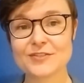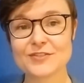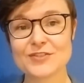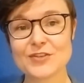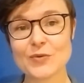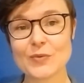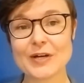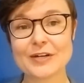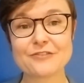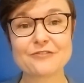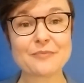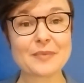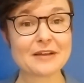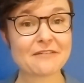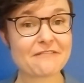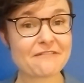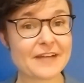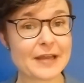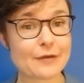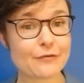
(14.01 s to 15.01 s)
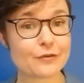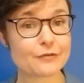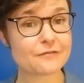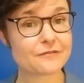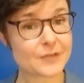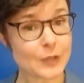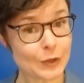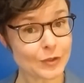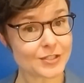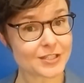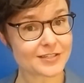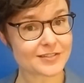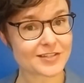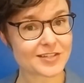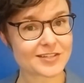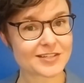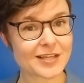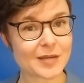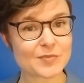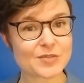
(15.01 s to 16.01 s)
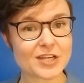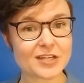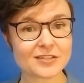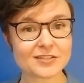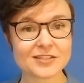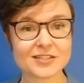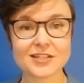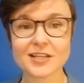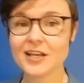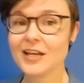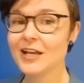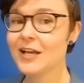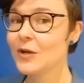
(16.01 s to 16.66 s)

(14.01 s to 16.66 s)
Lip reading: and so one of my favourite futures subjects,